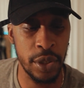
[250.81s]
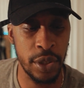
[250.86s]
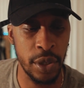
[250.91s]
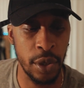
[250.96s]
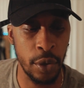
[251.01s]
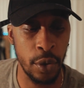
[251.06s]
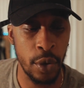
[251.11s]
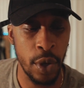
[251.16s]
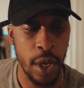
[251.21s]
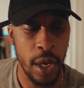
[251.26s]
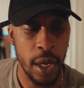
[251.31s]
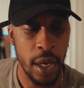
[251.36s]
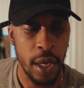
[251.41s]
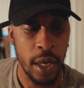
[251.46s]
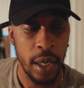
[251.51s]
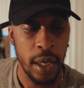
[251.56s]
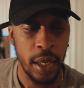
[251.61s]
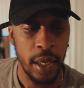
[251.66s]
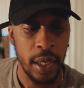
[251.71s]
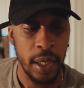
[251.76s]
So
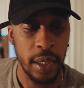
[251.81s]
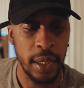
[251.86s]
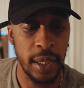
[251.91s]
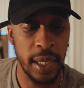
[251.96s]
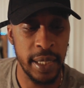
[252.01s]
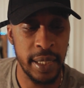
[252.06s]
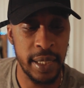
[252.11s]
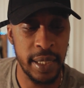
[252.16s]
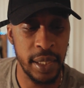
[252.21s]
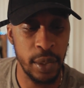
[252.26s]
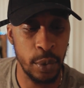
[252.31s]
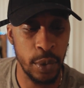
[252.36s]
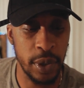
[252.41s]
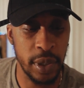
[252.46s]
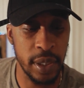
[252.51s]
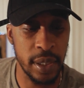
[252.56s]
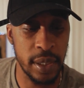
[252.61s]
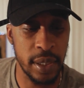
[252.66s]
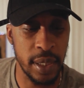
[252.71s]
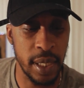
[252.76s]
let's see what
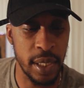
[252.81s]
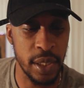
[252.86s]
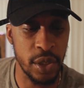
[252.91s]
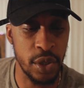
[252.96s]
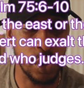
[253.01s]
this says.